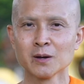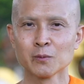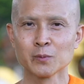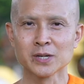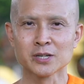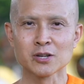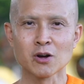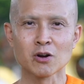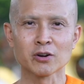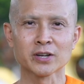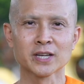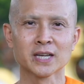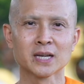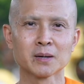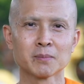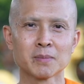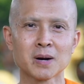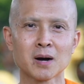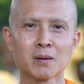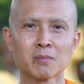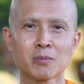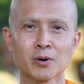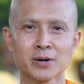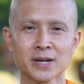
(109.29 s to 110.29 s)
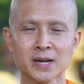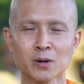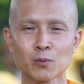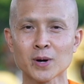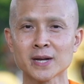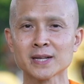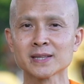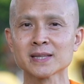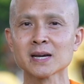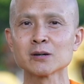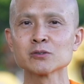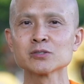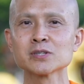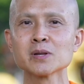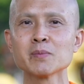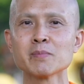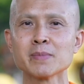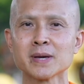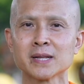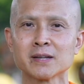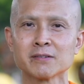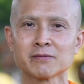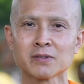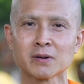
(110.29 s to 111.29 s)
We're talking about more than 1,000
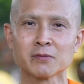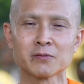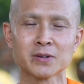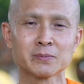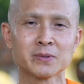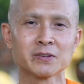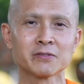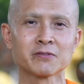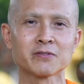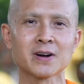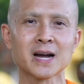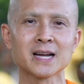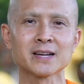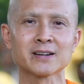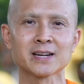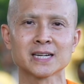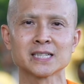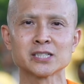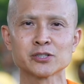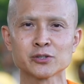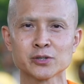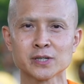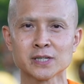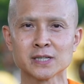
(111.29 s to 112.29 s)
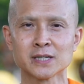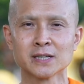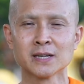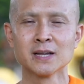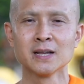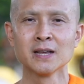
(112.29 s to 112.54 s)
men from 55 countries.